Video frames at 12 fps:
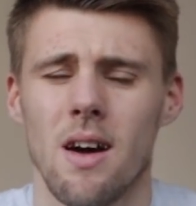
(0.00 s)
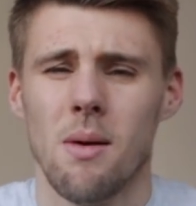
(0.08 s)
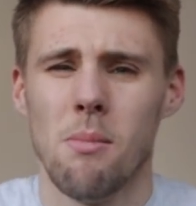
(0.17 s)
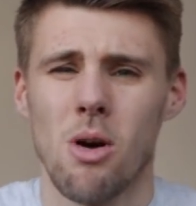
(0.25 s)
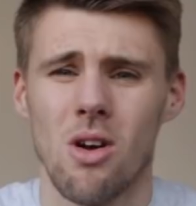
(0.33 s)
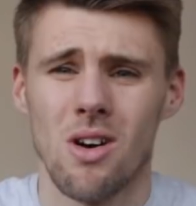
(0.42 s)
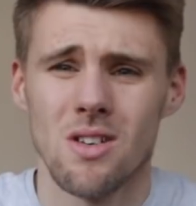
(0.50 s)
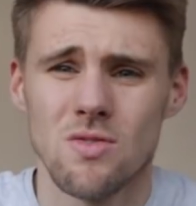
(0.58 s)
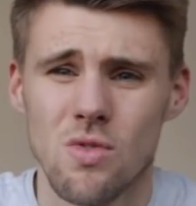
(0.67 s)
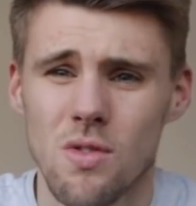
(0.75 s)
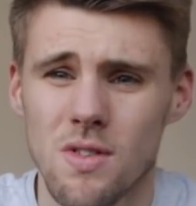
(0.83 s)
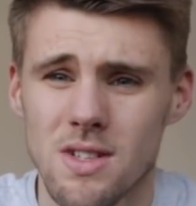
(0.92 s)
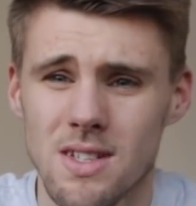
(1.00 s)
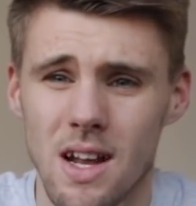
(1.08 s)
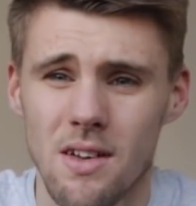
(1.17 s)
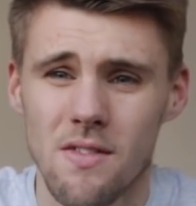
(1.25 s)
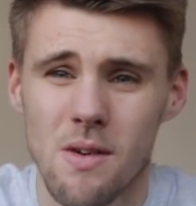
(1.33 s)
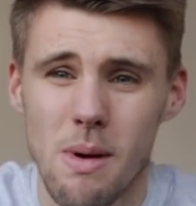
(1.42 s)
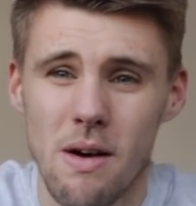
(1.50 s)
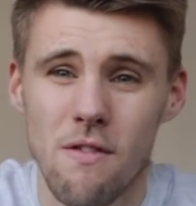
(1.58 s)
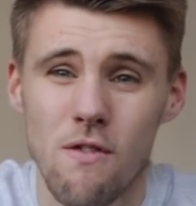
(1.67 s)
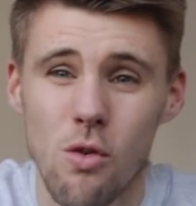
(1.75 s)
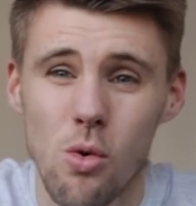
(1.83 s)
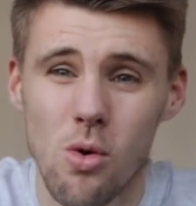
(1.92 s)
and my car's roughly selling for about
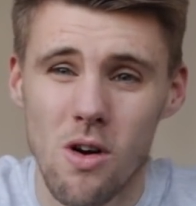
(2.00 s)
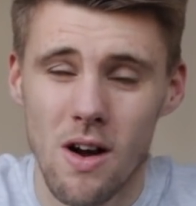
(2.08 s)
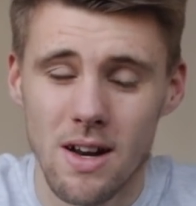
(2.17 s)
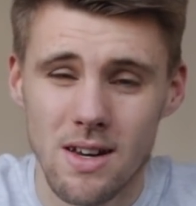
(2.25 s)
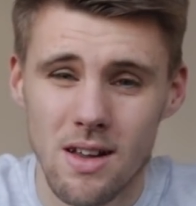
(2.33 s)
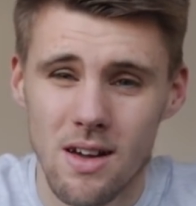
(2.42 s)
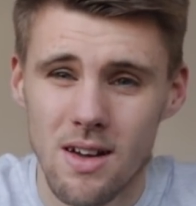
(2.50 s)
£4,000.